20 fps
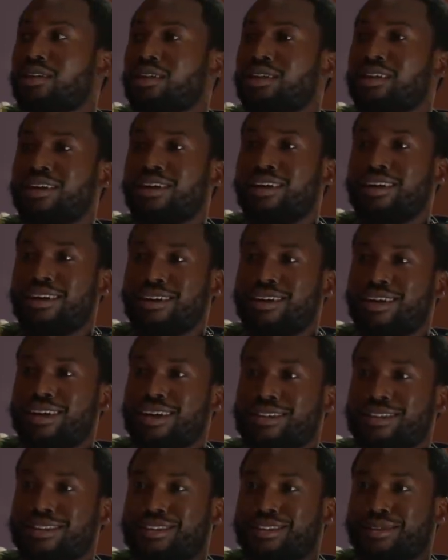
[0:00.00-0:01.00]
The uh,
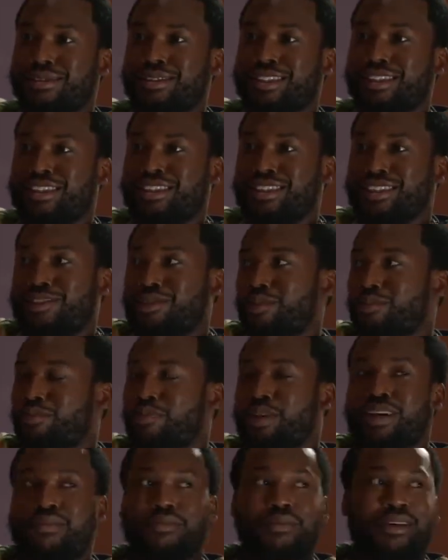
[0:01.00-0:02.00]
Constitution is yeah. on
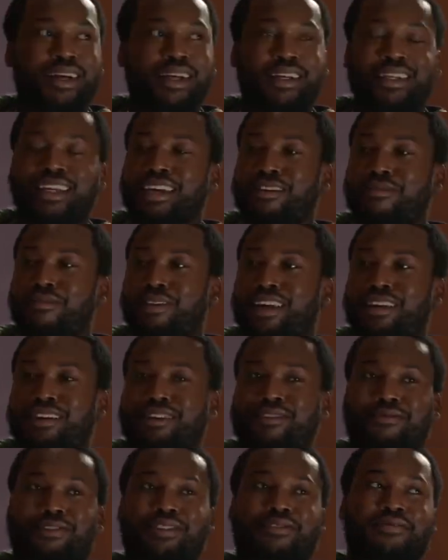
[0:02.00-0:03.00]
paper. I can't write a
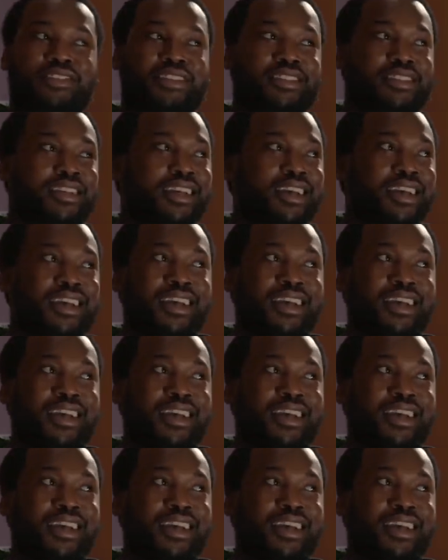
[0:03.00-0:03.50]
grievance.